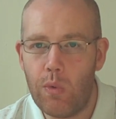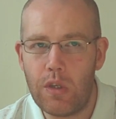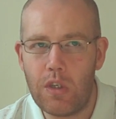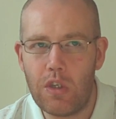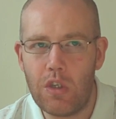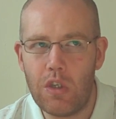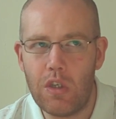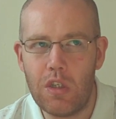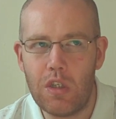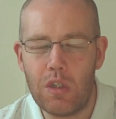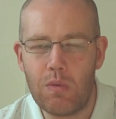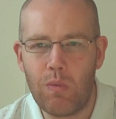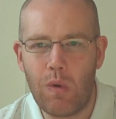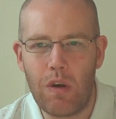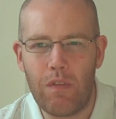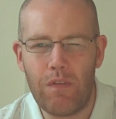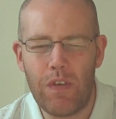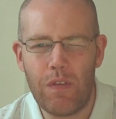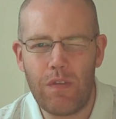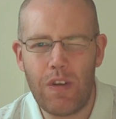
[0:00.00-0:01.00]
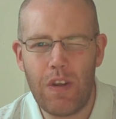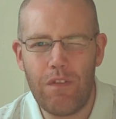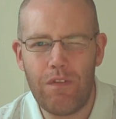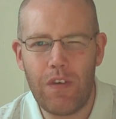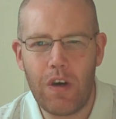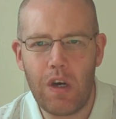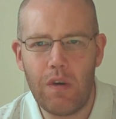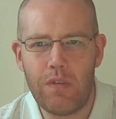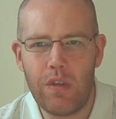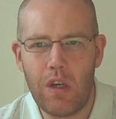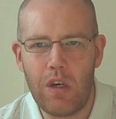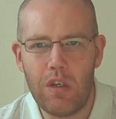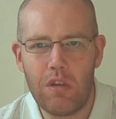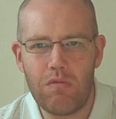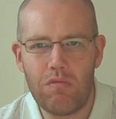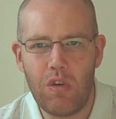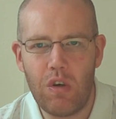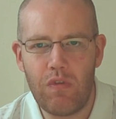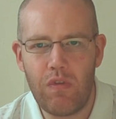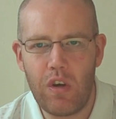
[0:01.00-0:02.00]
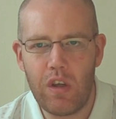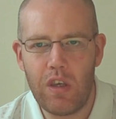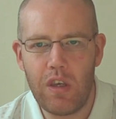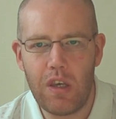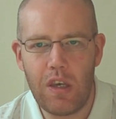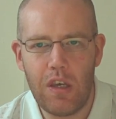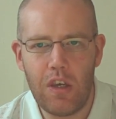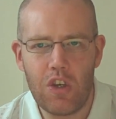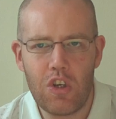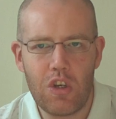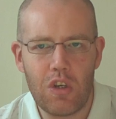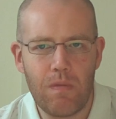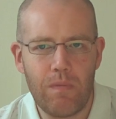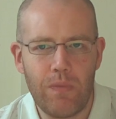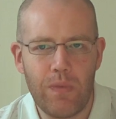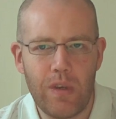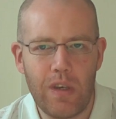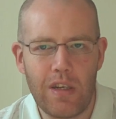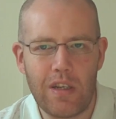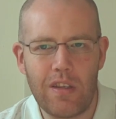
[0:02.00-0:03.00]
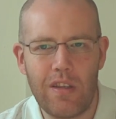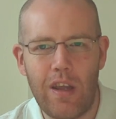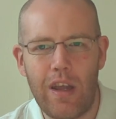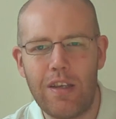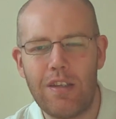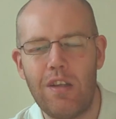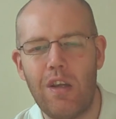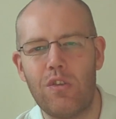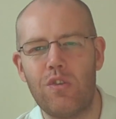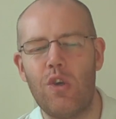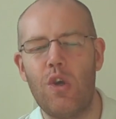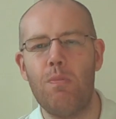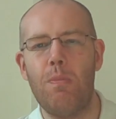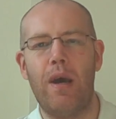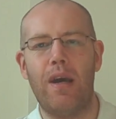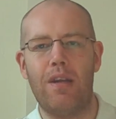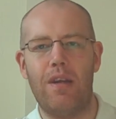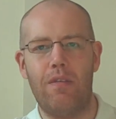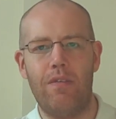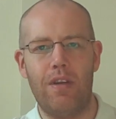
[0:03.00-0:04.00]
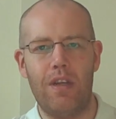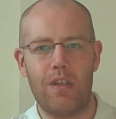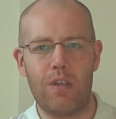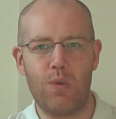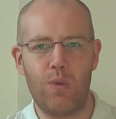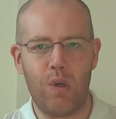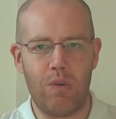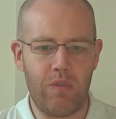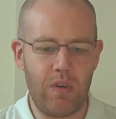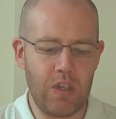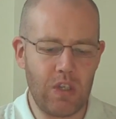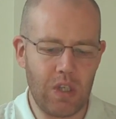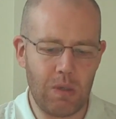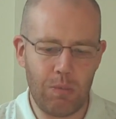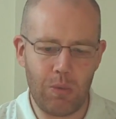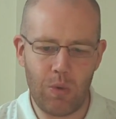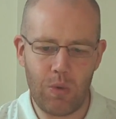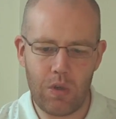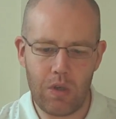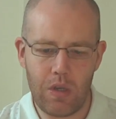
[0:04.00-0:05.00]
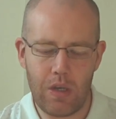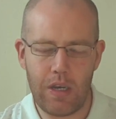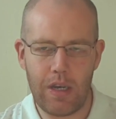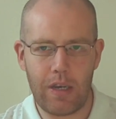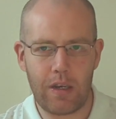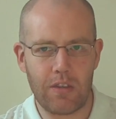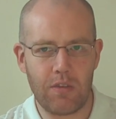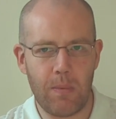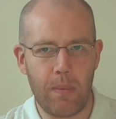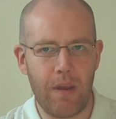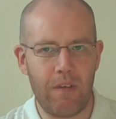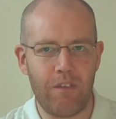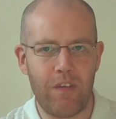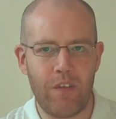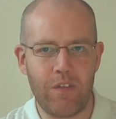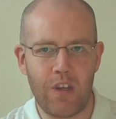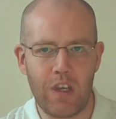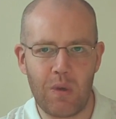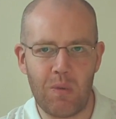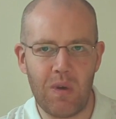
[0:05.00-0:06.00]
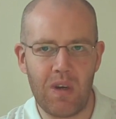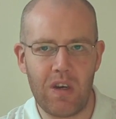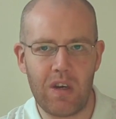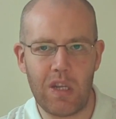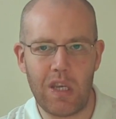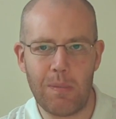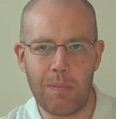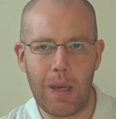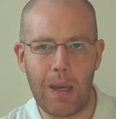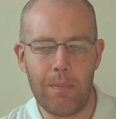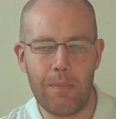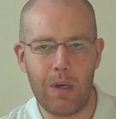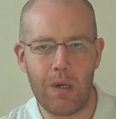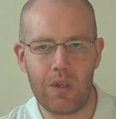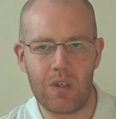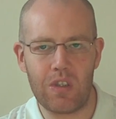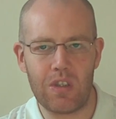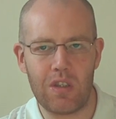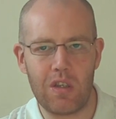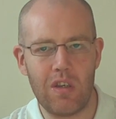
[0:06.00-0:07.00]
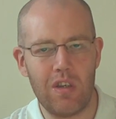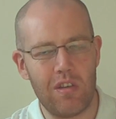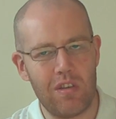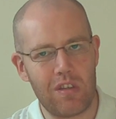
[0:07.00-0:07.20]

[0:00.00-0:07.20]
Which is what, $55 roughly ish? Yeah, that's not too bad. I mean, that's quite reasonable. It's about 50 quid on eBay boxed.